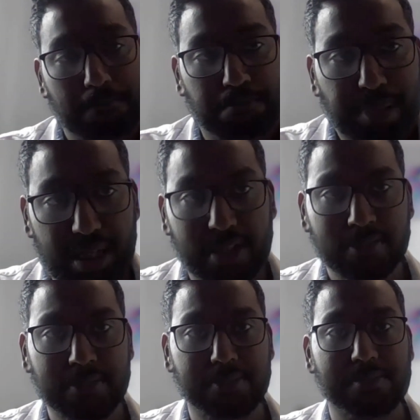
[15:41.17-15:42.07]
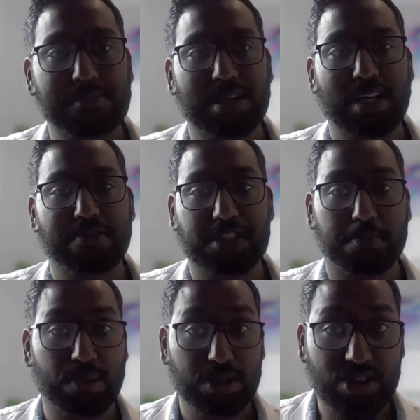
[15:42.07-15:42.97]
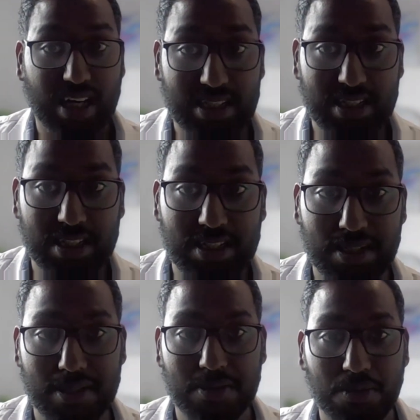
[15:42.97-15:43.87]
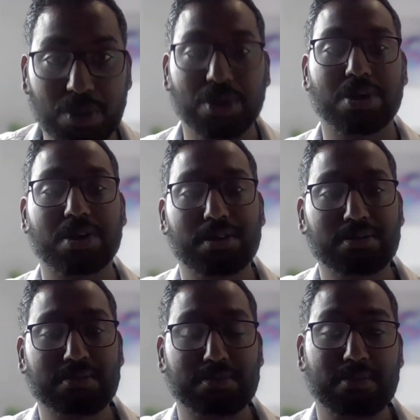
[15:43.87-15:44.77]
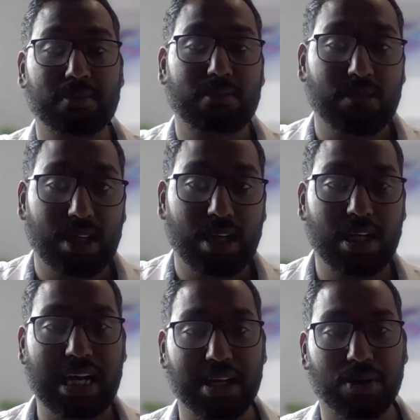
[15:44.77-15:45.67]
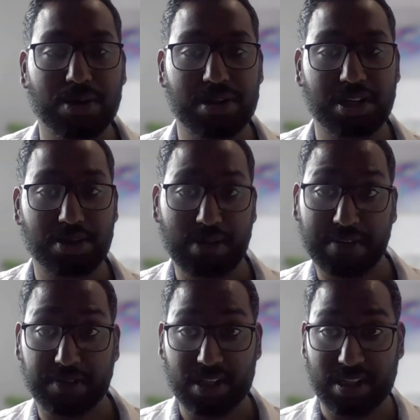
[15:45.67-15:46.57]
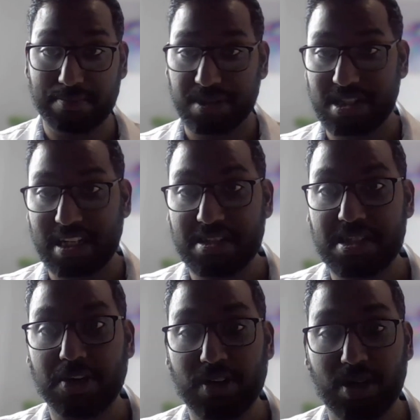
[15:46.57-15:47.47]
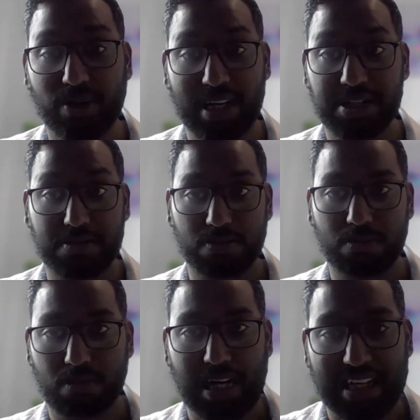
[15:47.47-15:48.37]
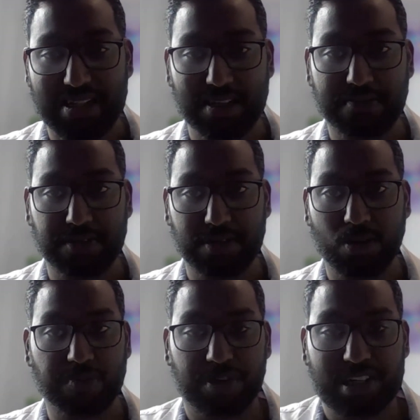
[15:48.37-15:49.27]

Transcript: But if it's a protracted war, or, like for example, say in Syria, where it lasted for over a